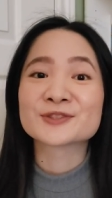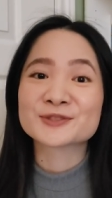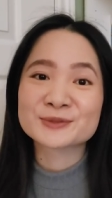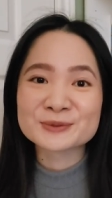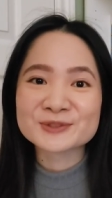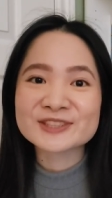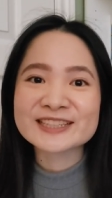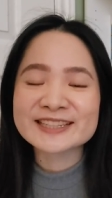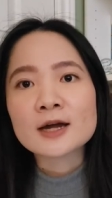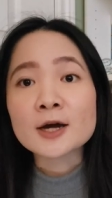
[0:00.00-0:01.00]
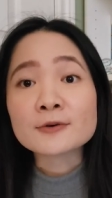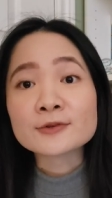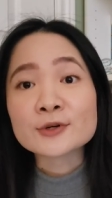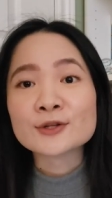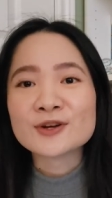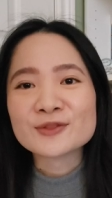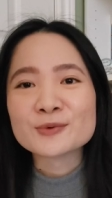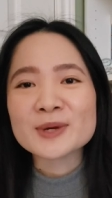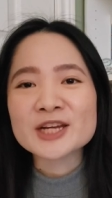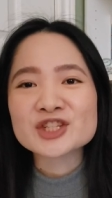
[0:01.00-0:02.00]
story. However, along the
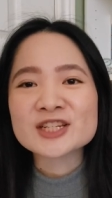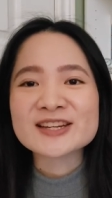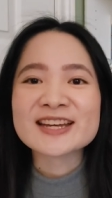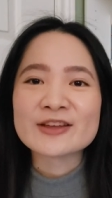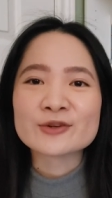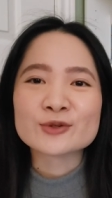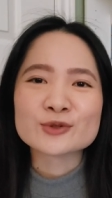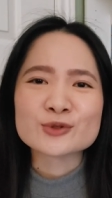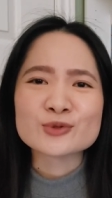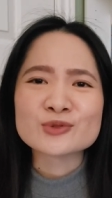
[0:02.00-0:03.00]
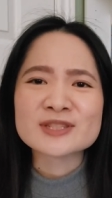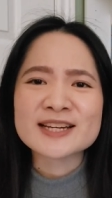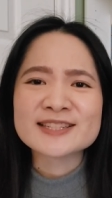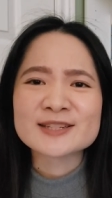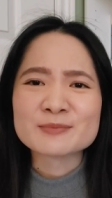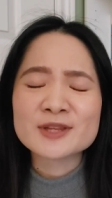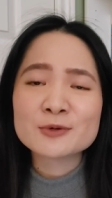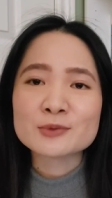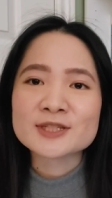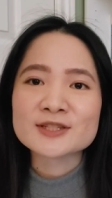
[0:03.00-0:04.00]
way, she did gather clues that
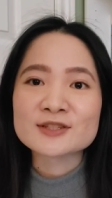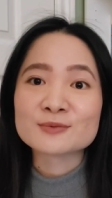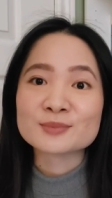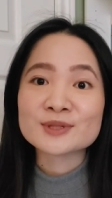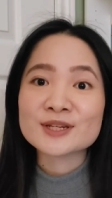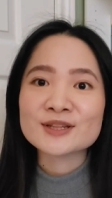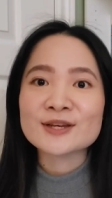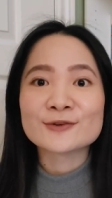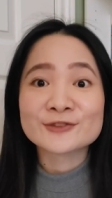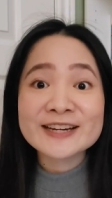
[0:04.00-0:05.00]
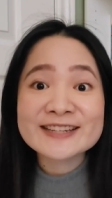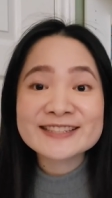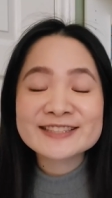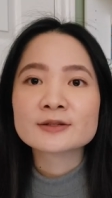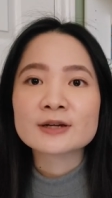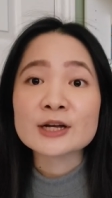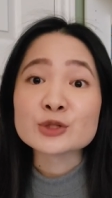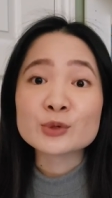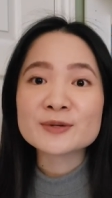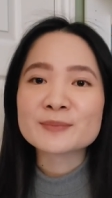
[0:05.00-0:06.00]
something wasn't completely right. I
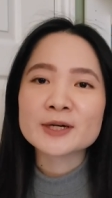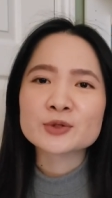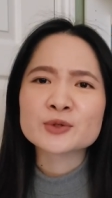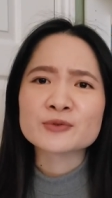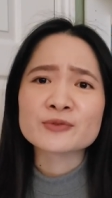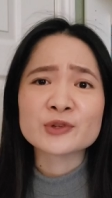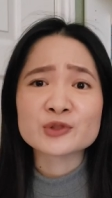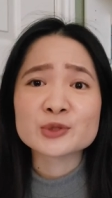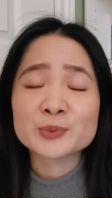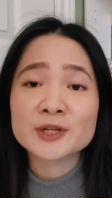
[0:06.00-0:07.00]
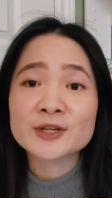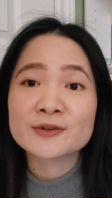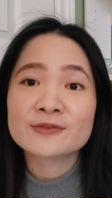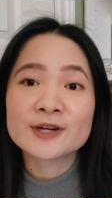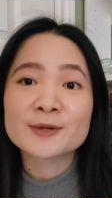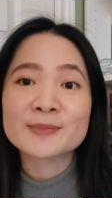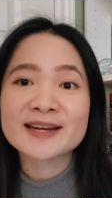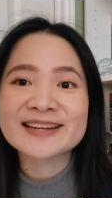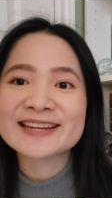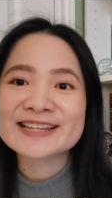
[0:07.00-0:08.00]
do admire her fierce way of fighting
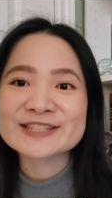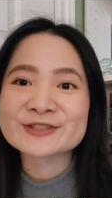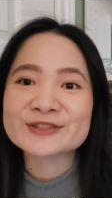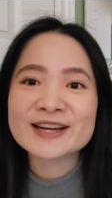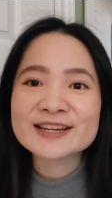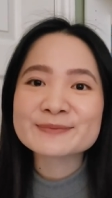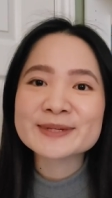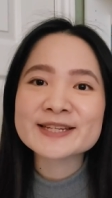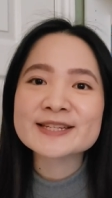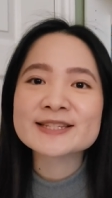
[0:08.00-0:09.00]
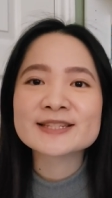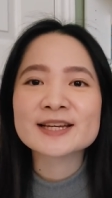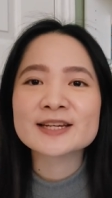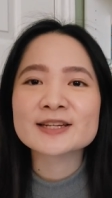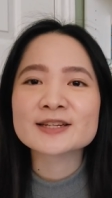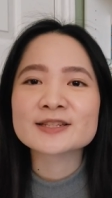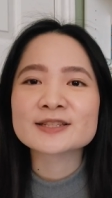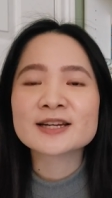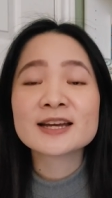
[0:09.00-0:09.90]
back against her enemies 20s and